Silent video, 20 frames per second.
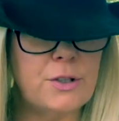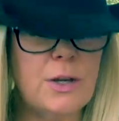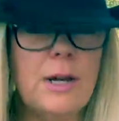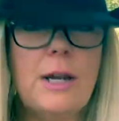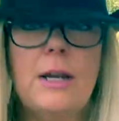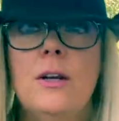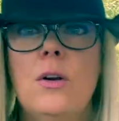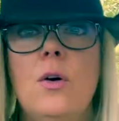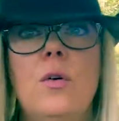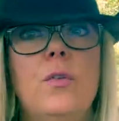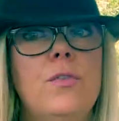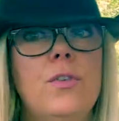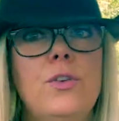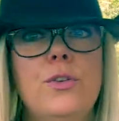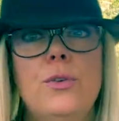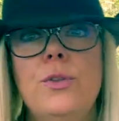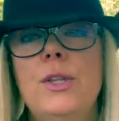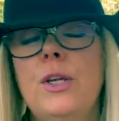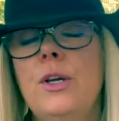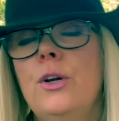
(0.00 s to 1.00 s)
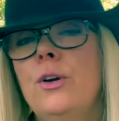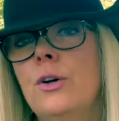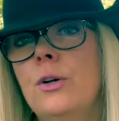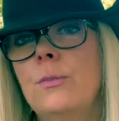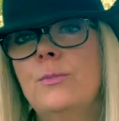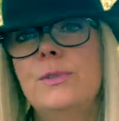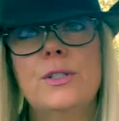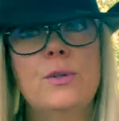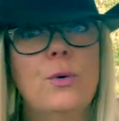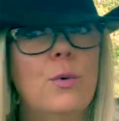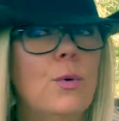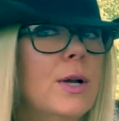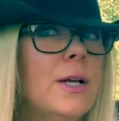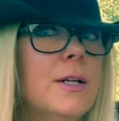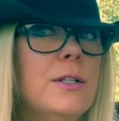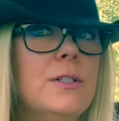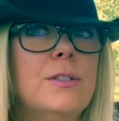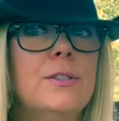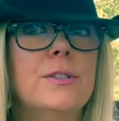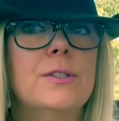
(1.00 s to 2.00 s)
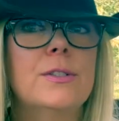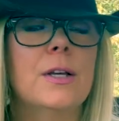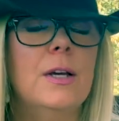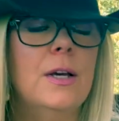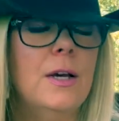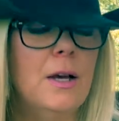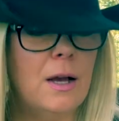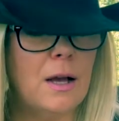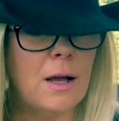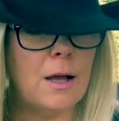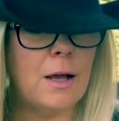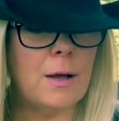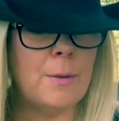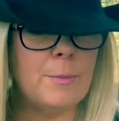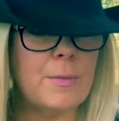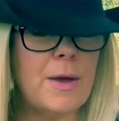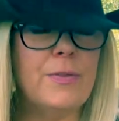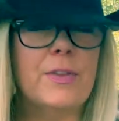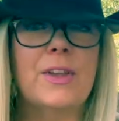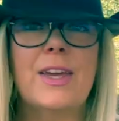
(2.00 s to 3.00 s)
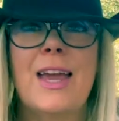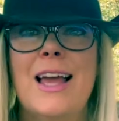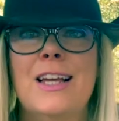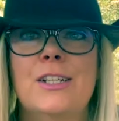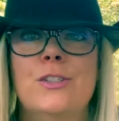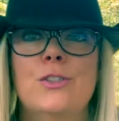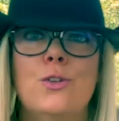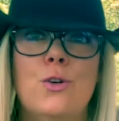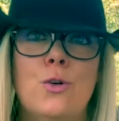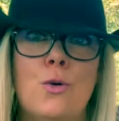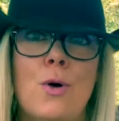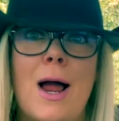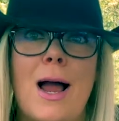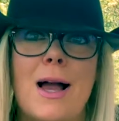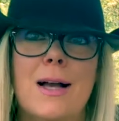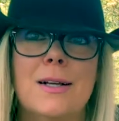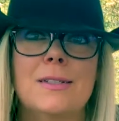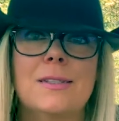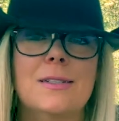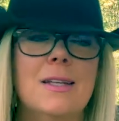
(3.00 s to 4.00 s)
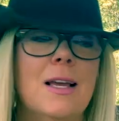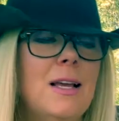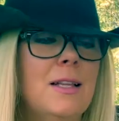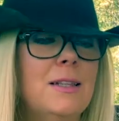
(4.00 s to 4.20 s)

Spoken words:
you didn't overdo the herbs and oils, and the candle cracks.